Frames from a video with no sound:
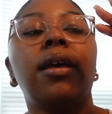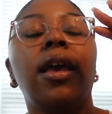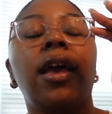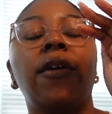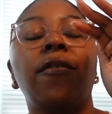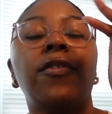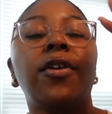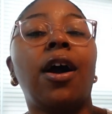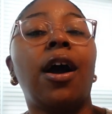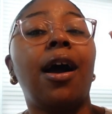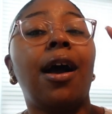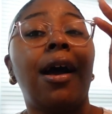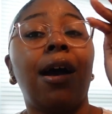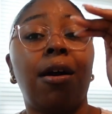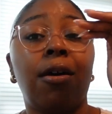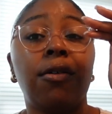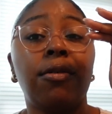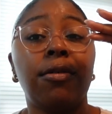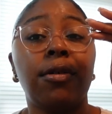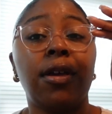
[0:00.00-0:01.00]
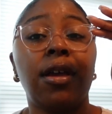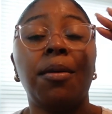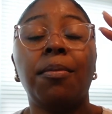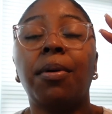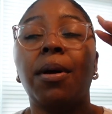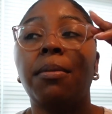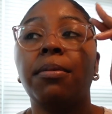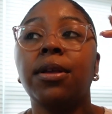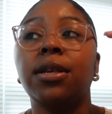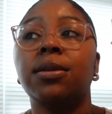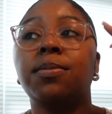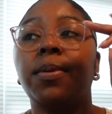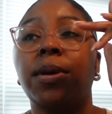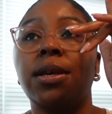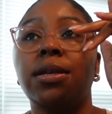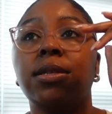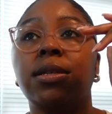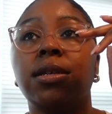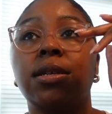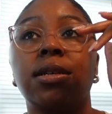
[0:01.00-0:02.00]
if y'all out in public
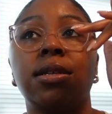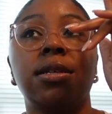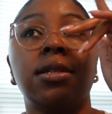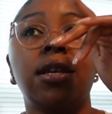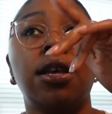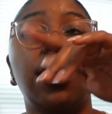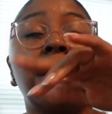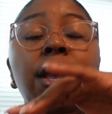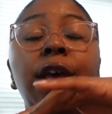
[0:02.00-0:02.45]
spaces,